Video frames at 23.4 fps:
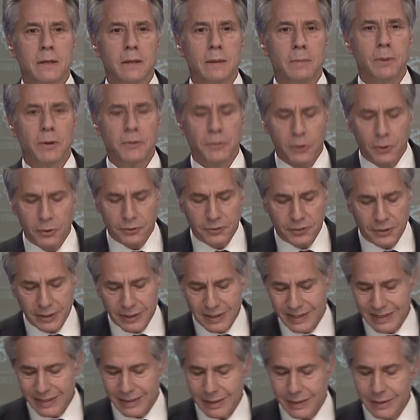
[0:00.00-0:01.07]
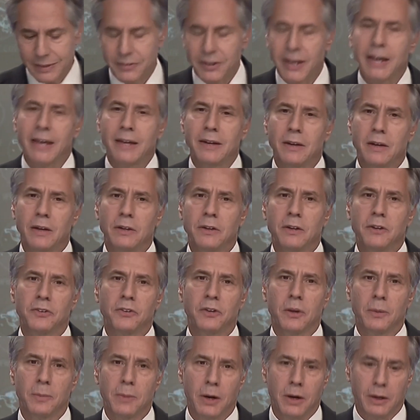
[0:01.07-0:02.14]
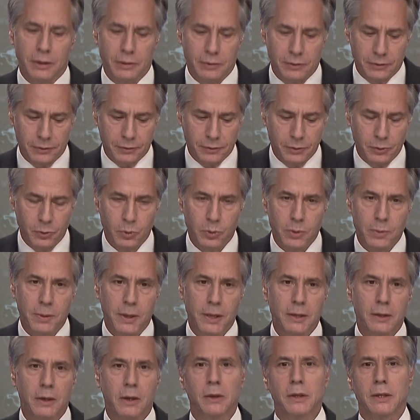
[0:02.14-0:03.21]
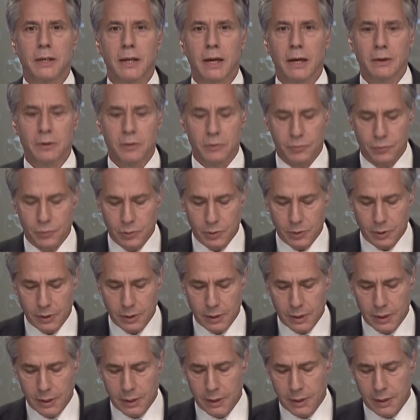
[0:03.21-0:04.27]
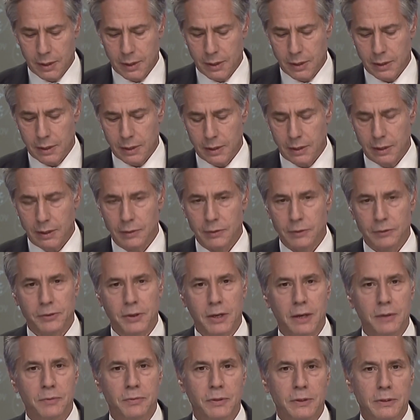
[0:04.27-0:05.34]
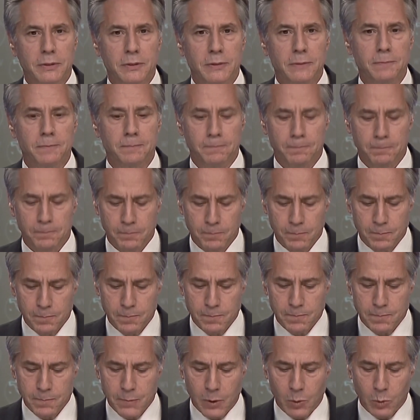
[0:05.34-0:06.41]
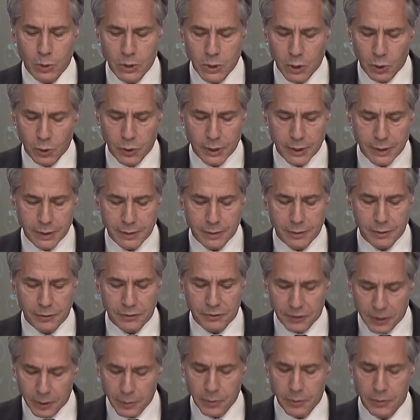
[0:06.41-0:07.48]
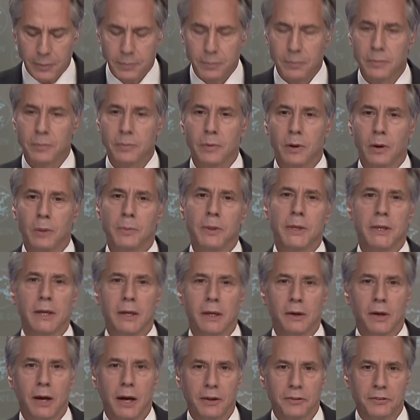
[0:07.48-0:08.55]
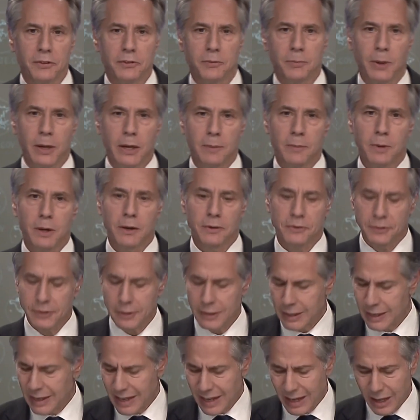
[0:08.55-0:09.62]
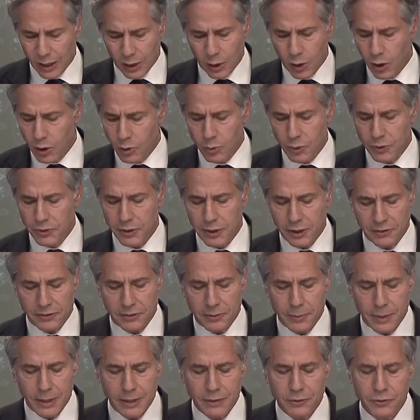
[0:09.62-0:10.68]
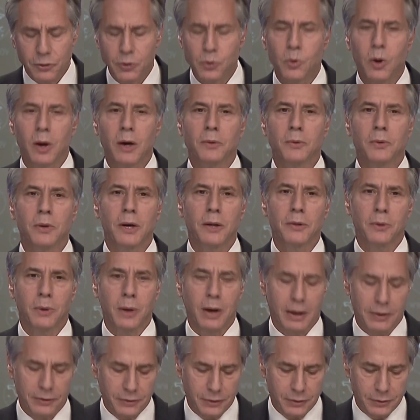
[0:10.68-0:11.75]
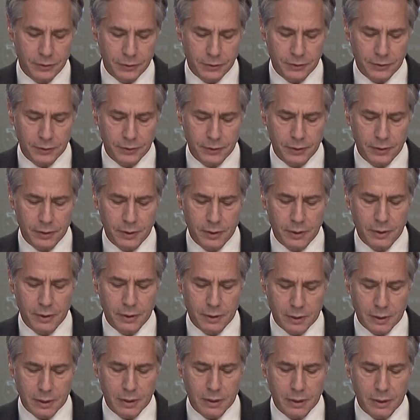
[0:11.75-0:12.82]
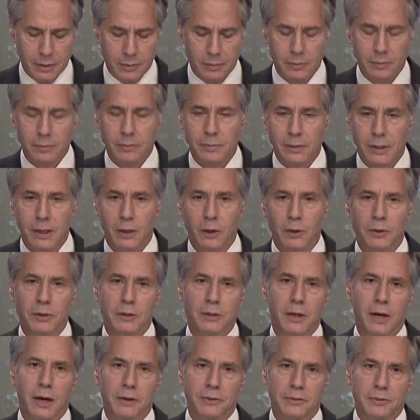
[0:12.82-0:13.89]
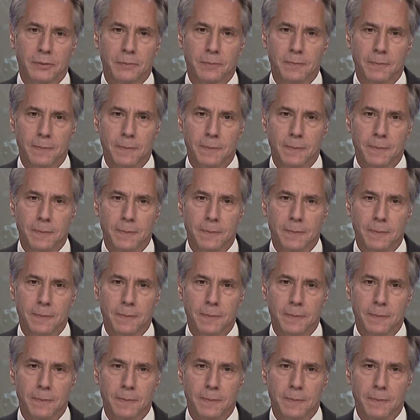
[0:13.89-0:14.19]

But there are still 10 additional Americans who remain unaccounted for in this conflict. We know that some of them are being held hostage by Hamas, along with an estimated 200 other hostages held in Gaza.